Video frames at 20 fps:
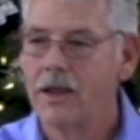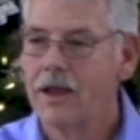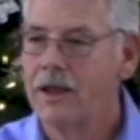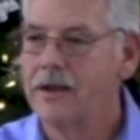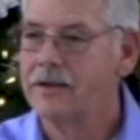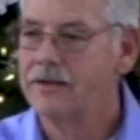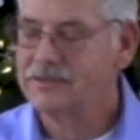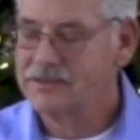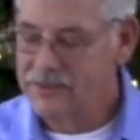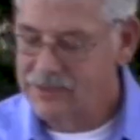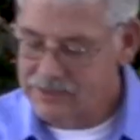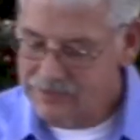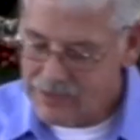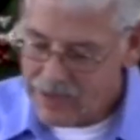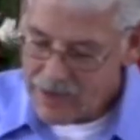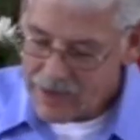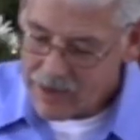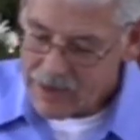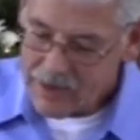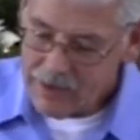and it says
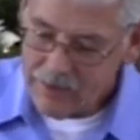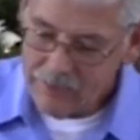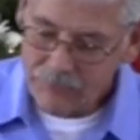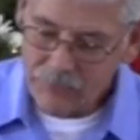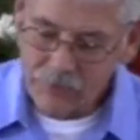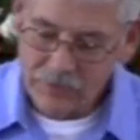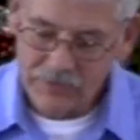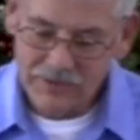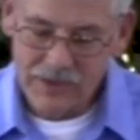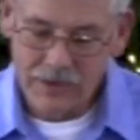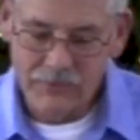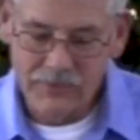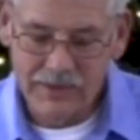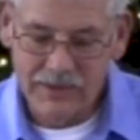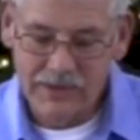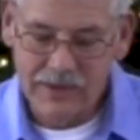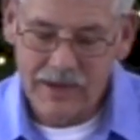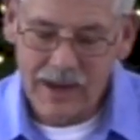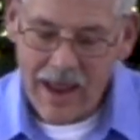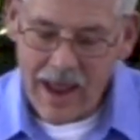in verse
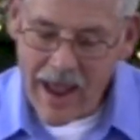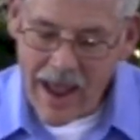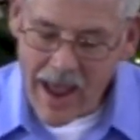17,